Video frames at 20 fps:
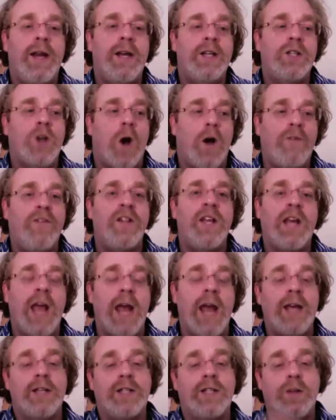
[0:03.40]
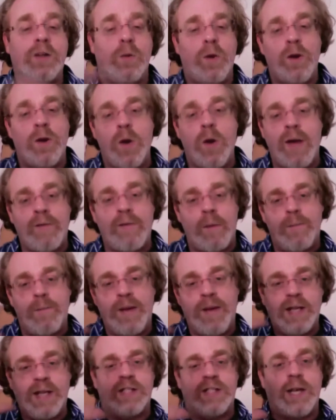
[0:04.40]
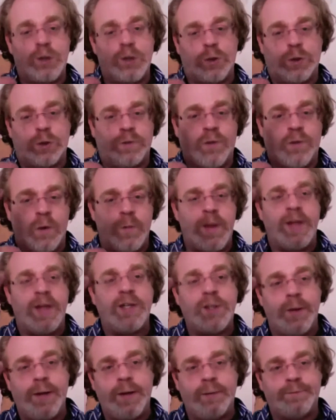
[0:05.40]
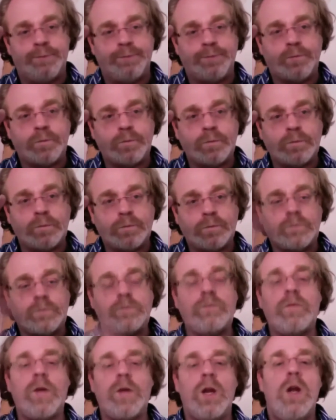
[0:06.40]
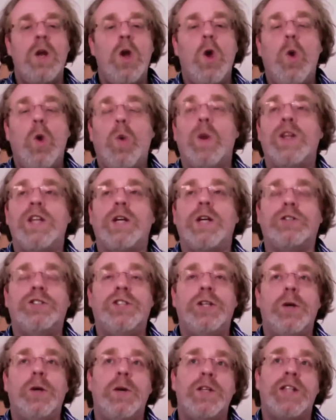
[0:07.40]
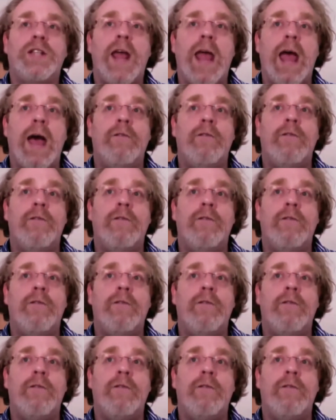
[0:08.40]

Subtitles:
is often the case that when you have a big central fermentory, what they'll do is they'll